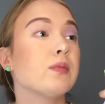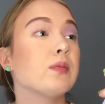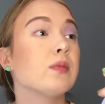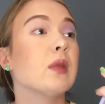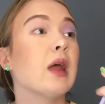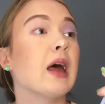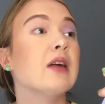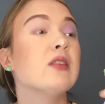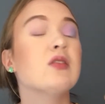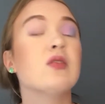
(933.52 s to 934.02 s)

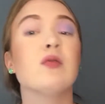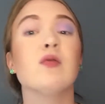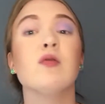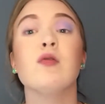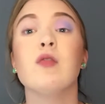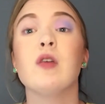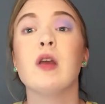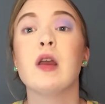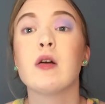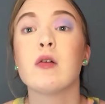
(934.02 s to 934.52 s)
That's
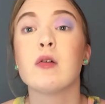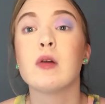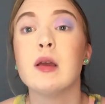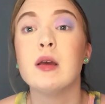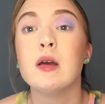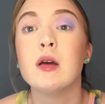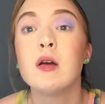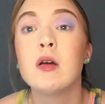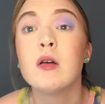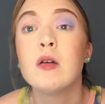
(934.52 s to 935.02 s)

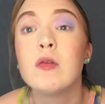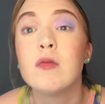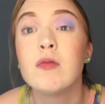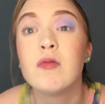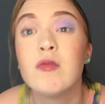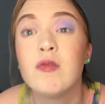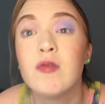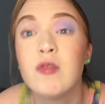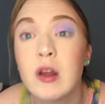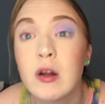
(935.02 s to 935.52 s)
very,
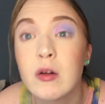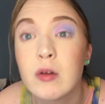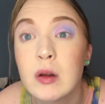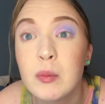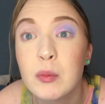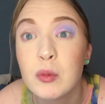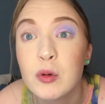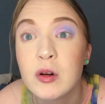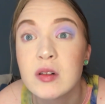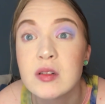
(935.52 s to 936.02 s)
very
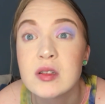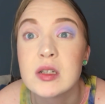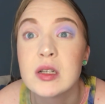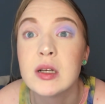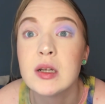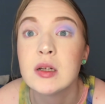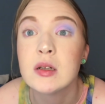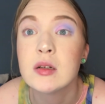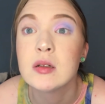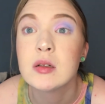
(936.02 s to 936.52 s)
pretty.